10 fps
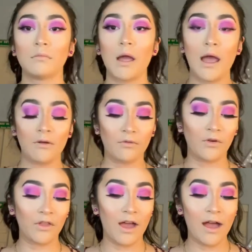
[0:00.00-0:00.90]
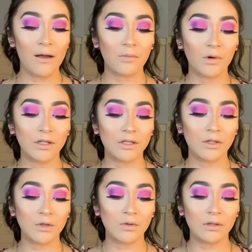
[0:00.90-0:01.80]
And for that, I'm going to
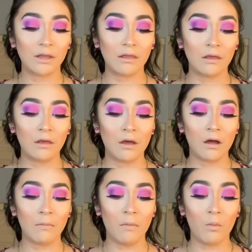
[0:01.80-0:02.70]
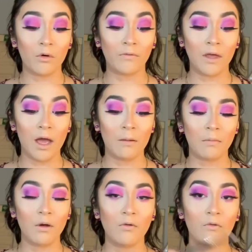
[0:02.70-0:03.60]
use the Morphe
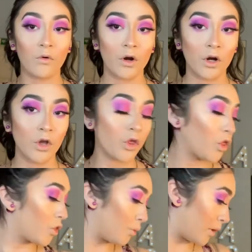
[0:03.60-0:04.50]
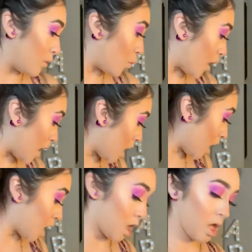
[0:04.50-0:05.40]
M431.
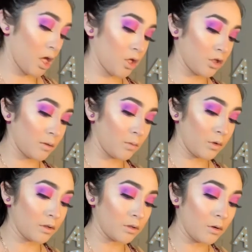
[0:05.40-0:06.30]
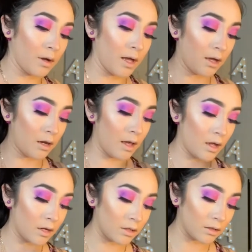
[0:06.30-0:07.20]
So I'm going to go ahead
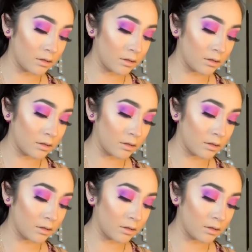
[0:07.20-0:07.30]
and